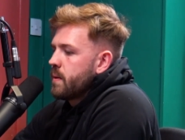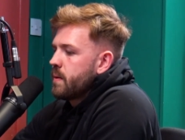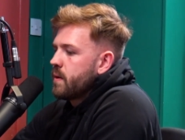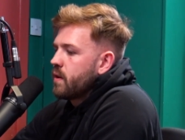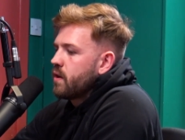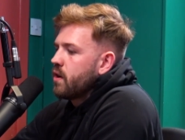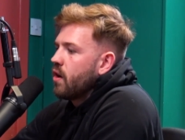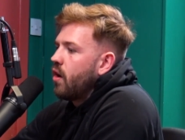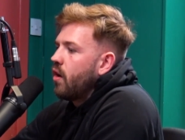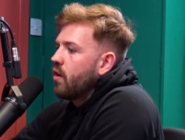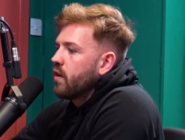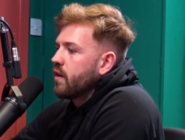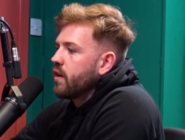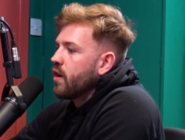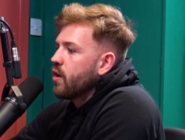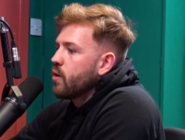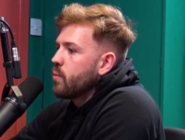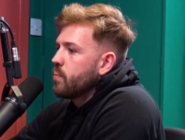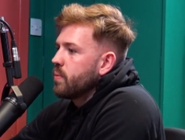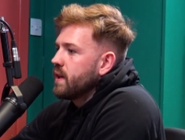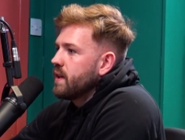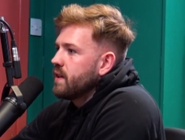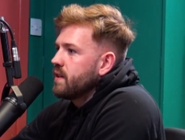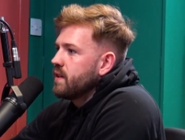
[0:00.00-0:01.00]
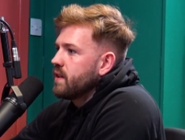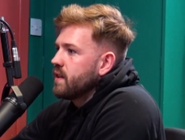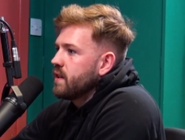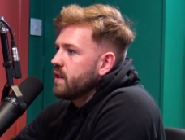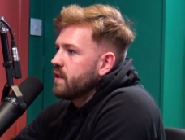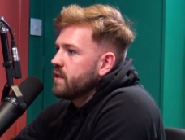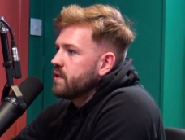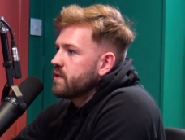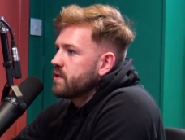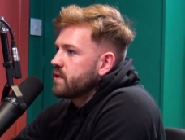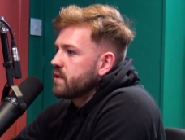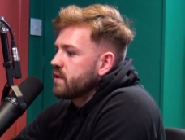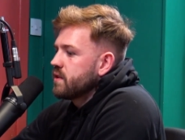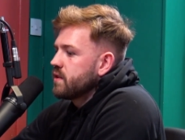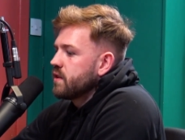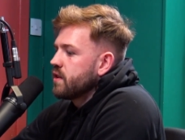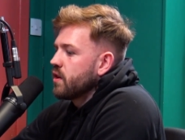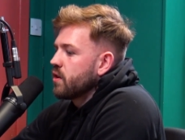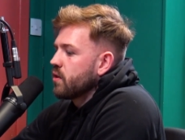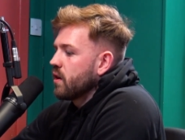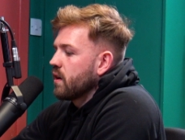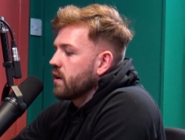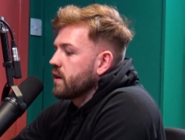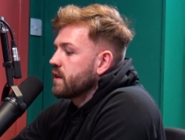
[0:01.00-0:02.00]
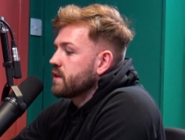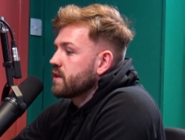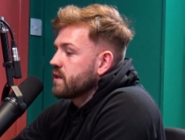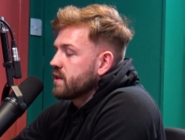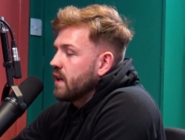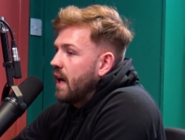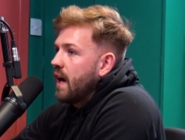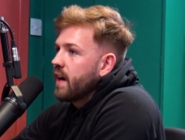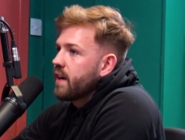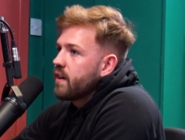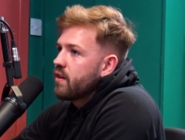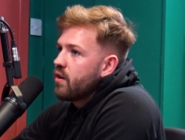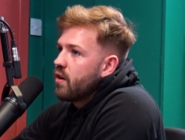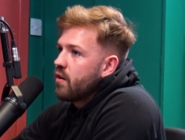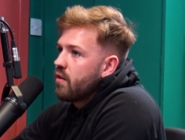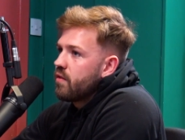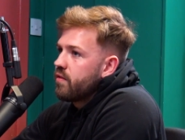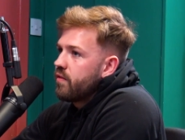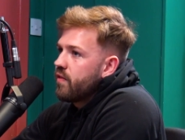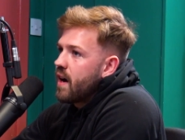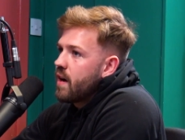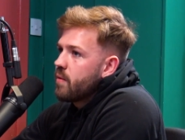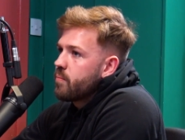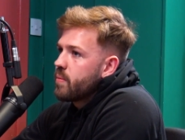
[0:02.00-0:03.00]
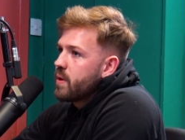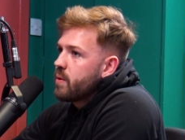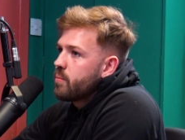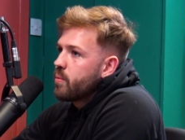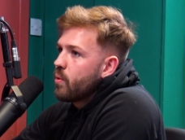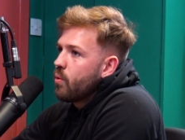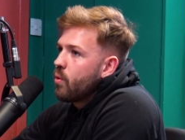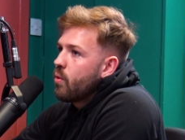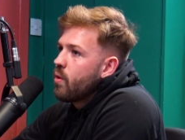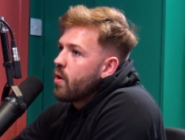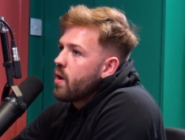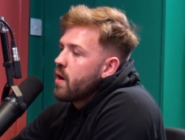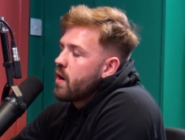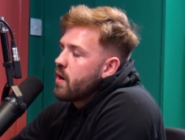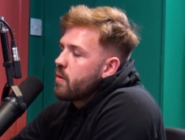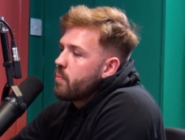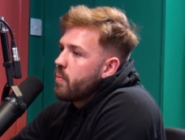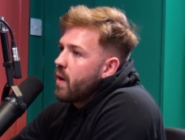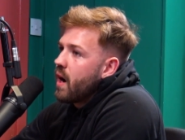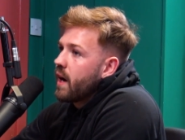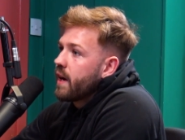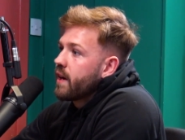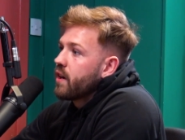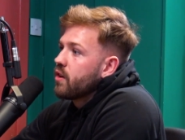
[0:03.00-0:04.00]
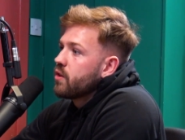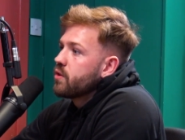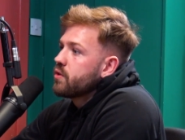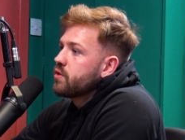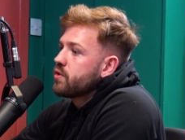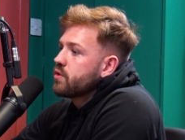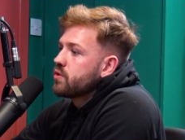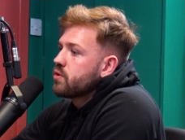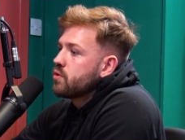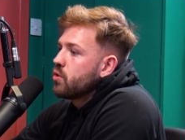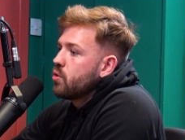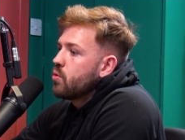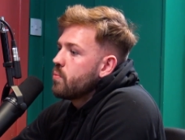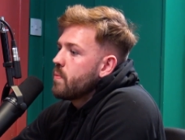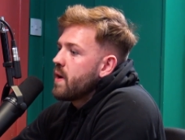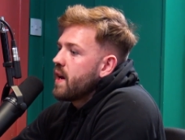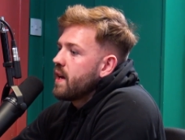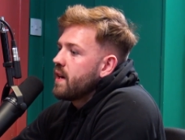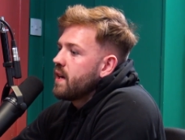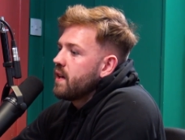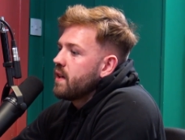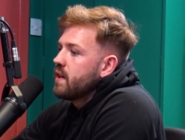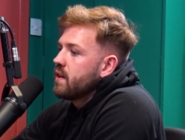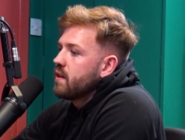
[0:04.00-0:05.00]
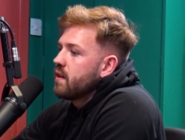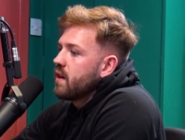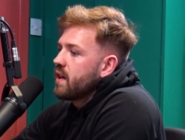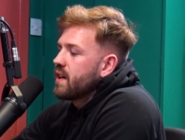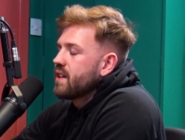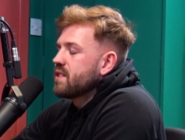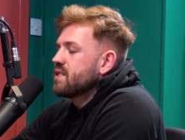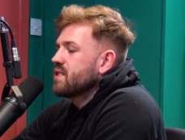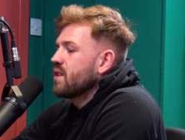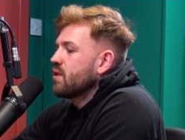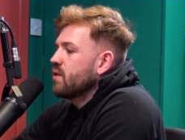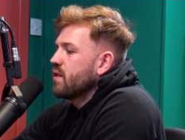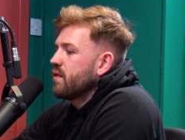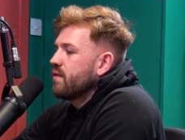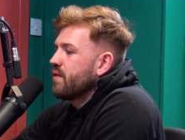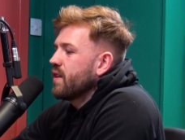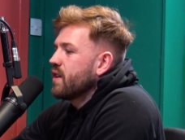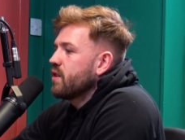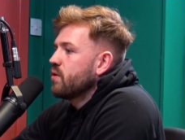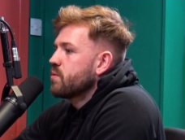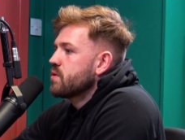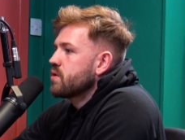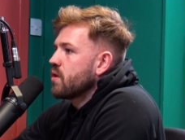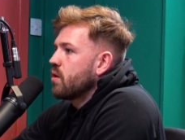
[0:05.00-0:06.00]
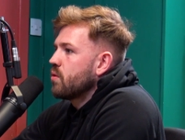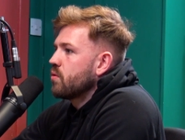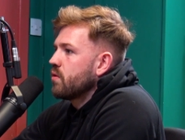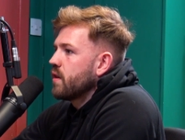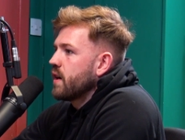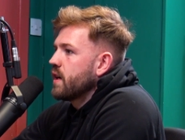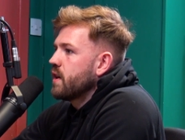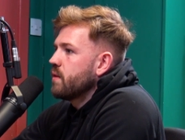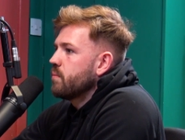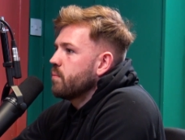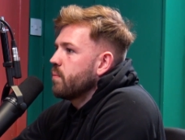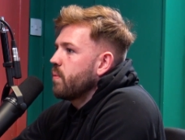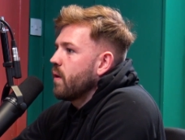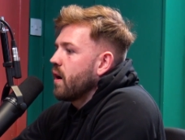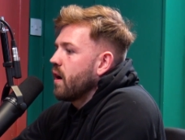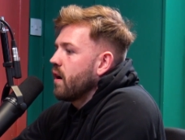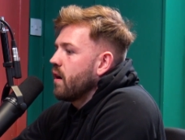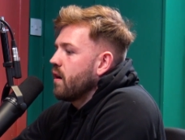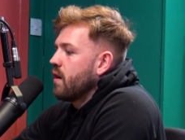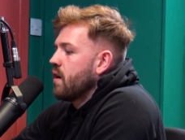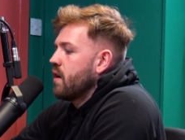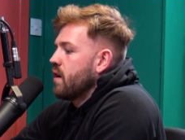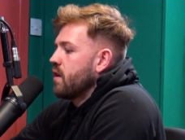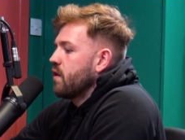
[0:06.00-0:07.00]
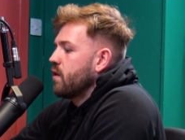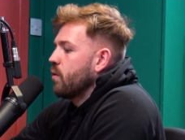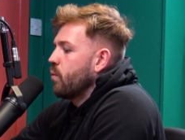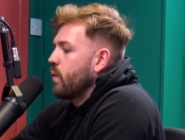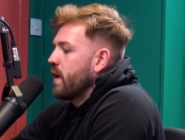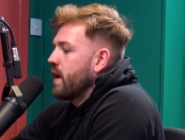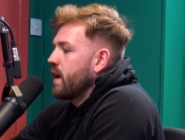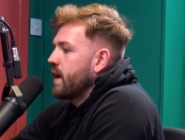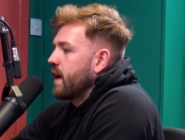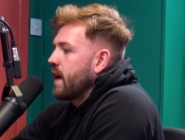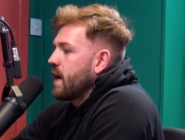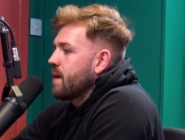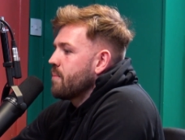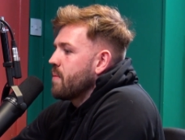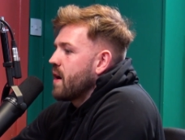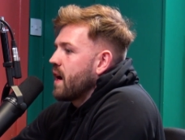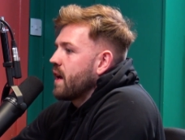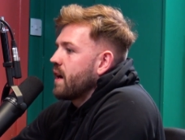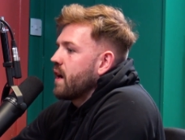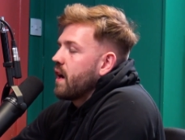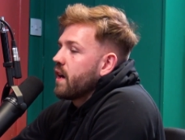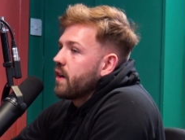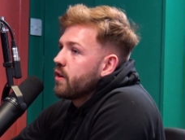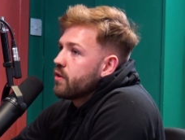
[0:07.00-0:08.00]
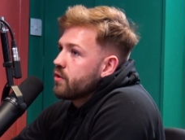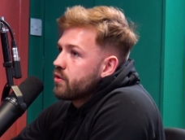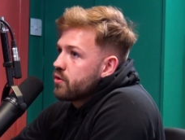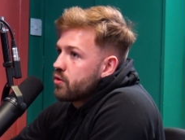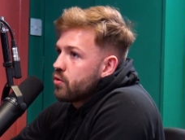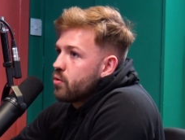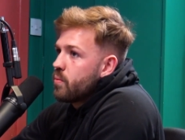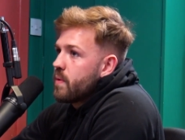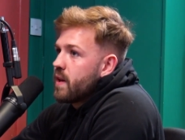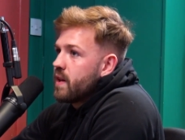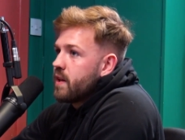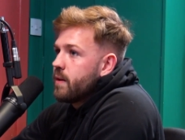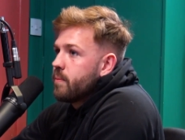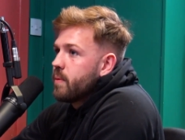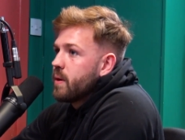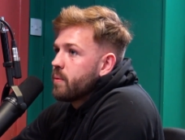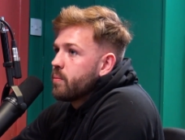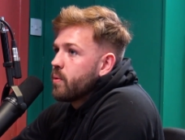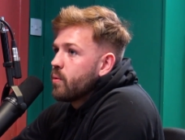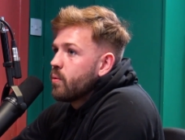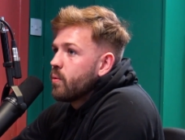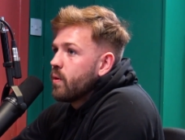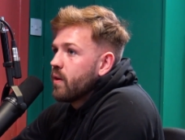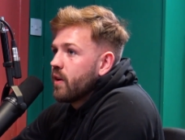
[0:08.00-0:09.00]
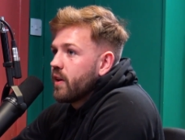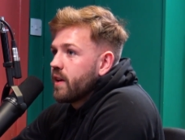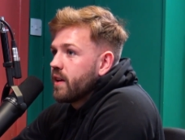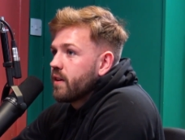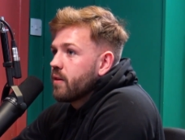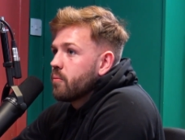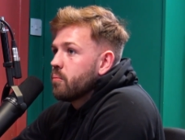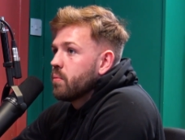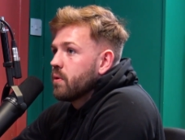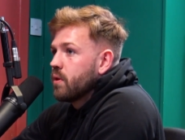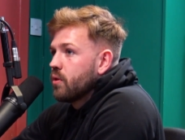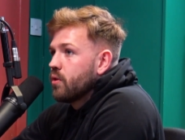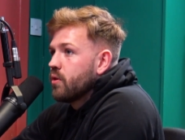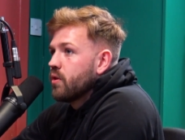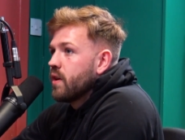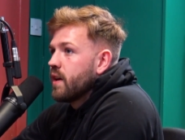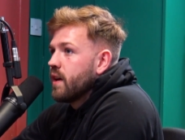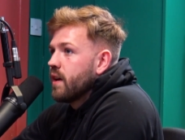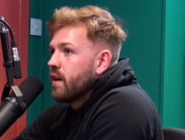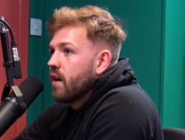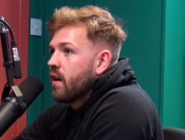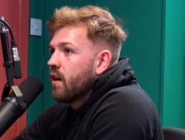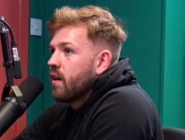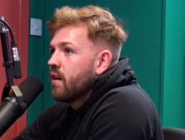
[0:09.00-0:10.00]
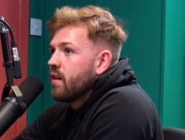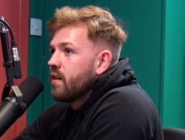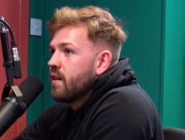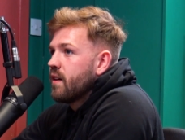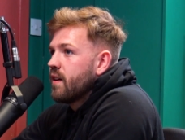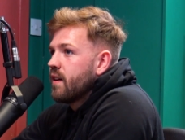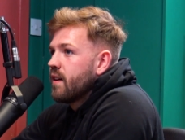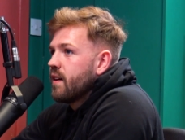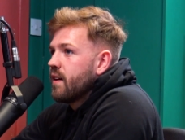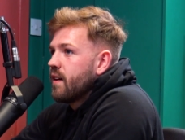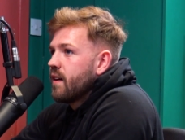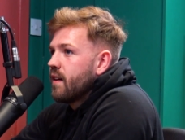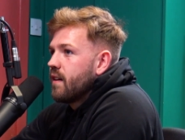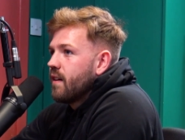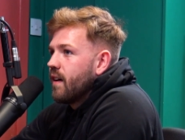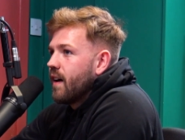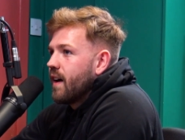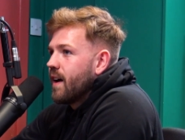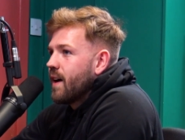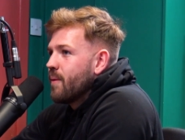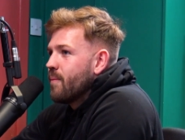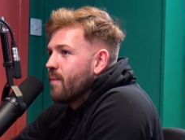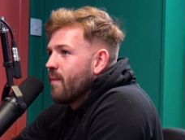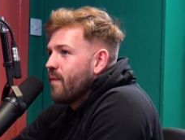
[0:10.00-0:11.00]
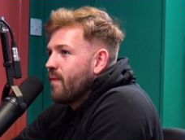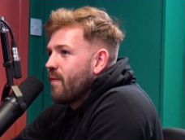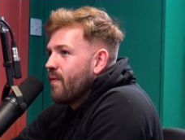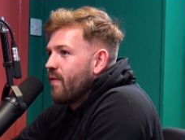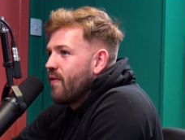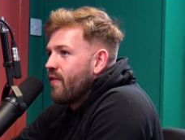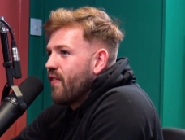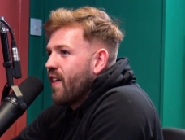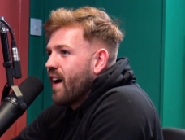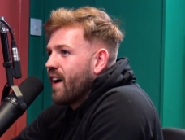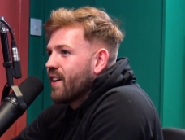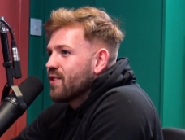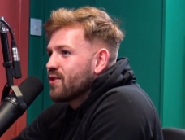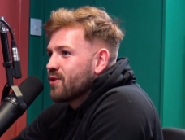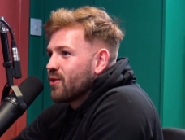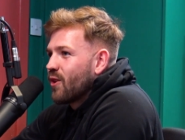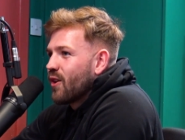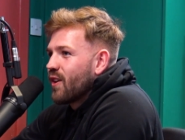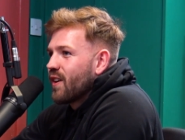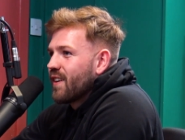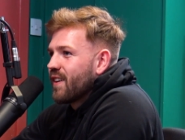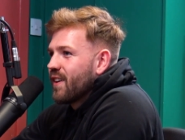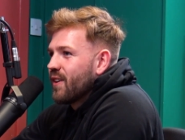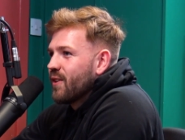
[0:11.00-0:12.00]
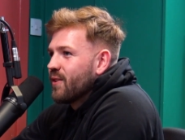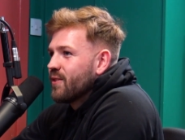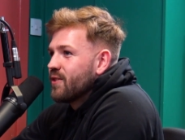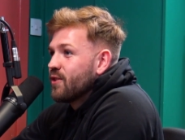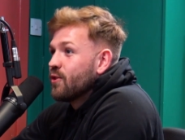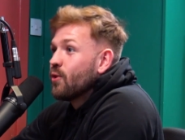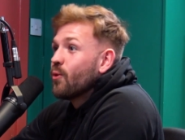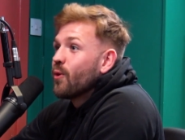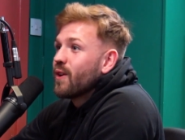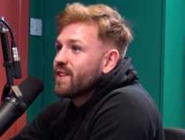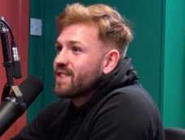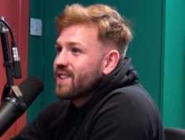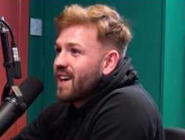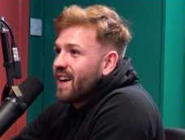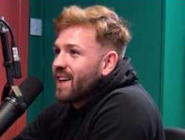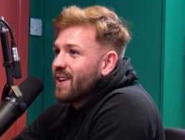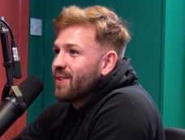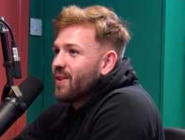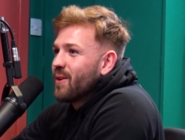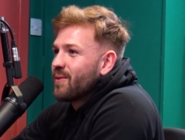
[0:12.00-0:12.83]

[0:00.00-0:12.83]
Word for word: calling out PTs that are like slagging off fat people but I got so many, and I still the video was all right, but the way I came at it, I got so many people with like blue hair, um, that sort of crowd. You know exactly what I'm